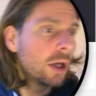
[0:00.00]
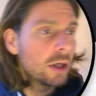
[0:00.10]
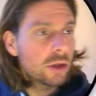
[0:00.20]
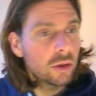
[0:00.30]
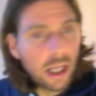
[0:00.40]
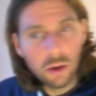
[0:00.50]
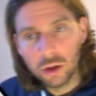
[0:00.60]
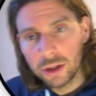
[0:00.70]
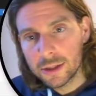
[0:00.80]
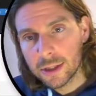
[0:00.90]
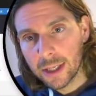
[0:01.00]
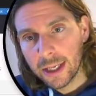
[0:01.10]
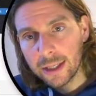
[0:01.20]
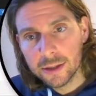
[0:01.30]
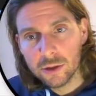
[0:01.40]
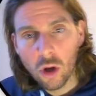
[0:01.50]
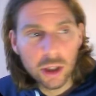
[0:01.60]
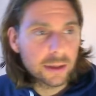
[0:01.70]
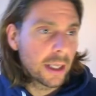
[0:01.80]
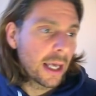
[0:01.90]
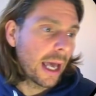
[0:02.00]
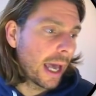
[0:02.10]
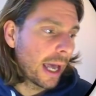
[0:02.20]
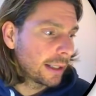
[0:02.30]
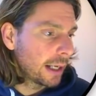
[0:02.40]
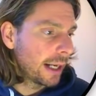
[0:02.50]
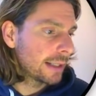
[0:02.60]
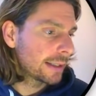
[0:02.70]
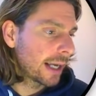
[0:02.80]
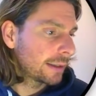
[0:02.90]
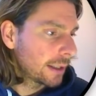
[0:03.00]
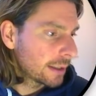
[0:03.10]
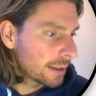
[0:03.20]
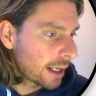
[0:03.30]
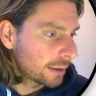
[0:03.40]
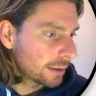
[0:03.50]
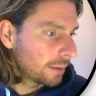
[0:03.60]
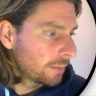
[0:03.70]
So download this, install it, and let's get started.